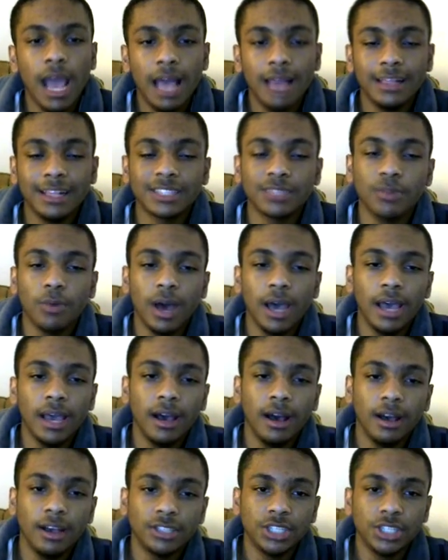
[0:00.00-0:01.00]
and that's
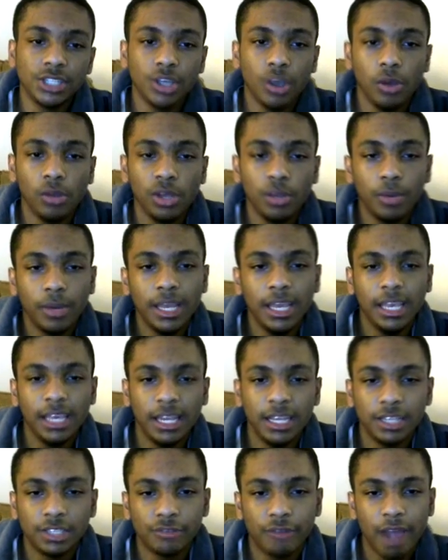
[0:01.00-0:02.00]
why the only one he
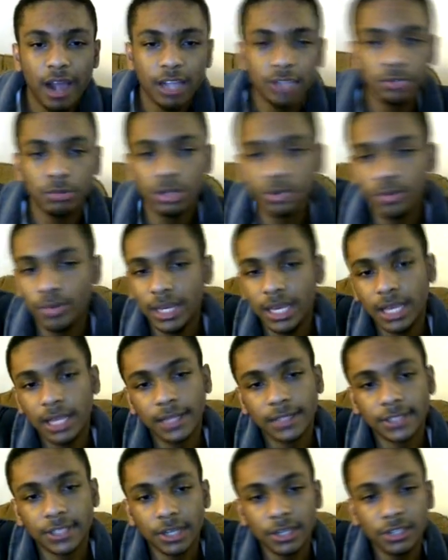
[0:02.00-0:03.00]
can interact with when he
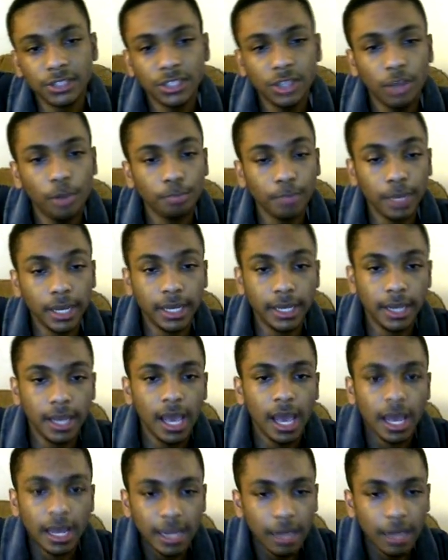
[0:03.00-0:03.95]
clicks the consult button.